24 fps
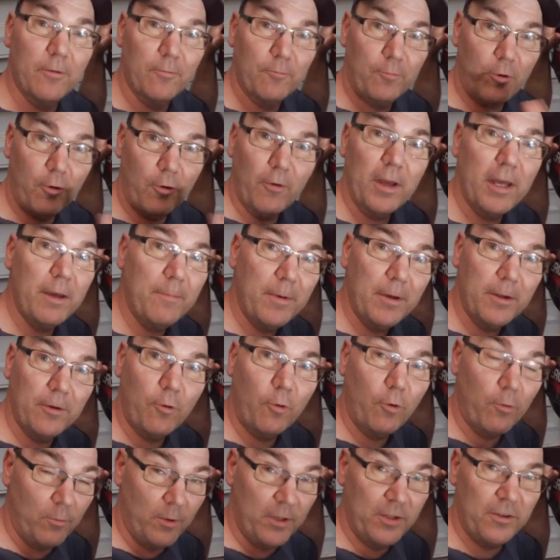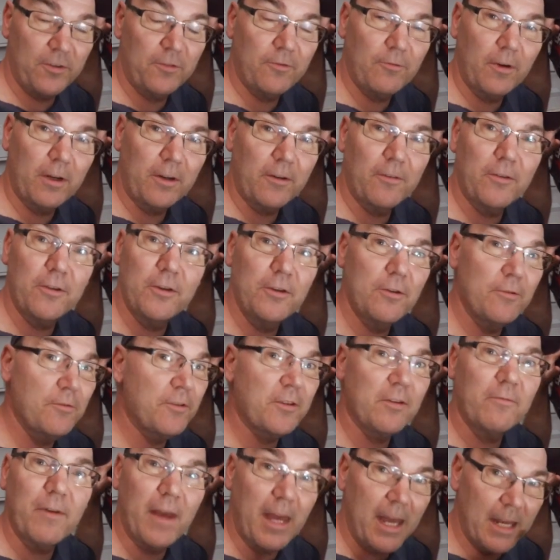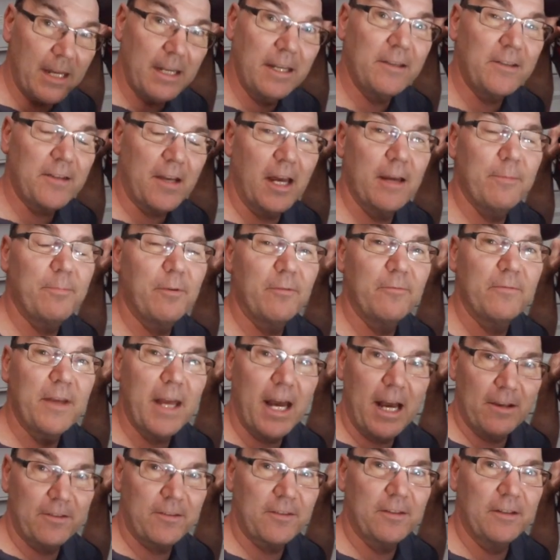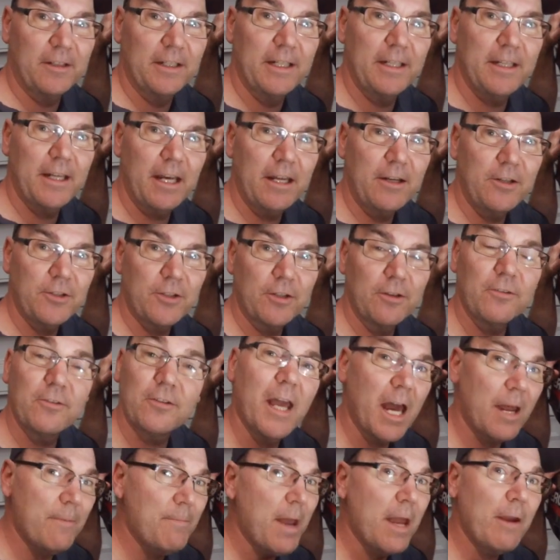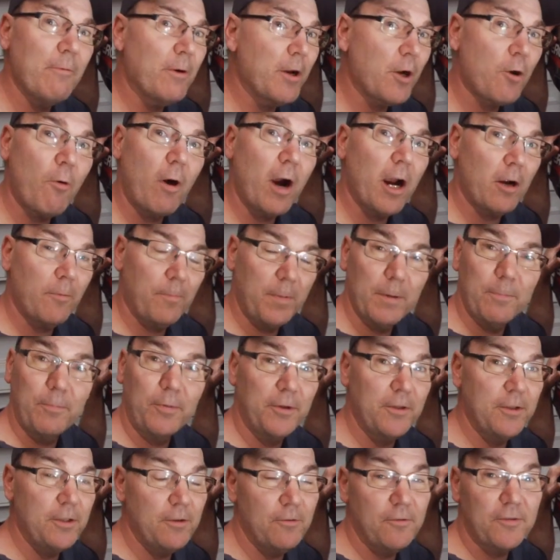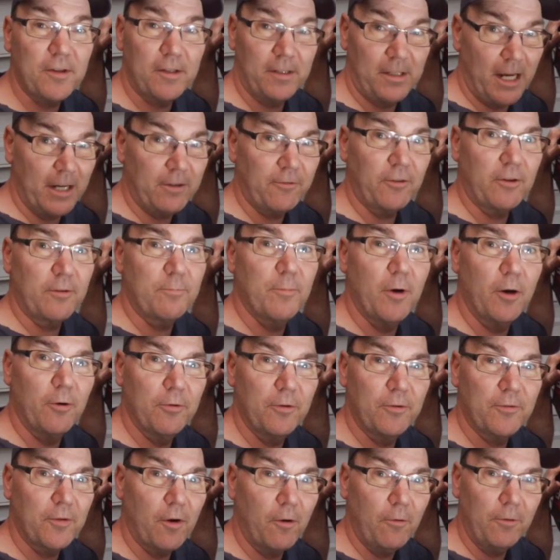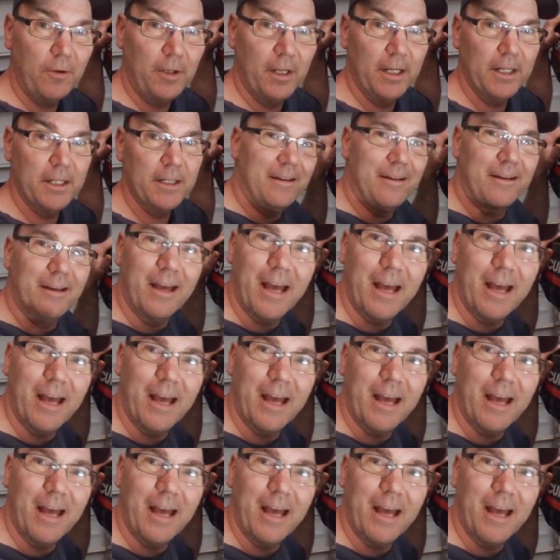prohibit or restrict the use of any type of gasoline engines and may require people to use electric motors only.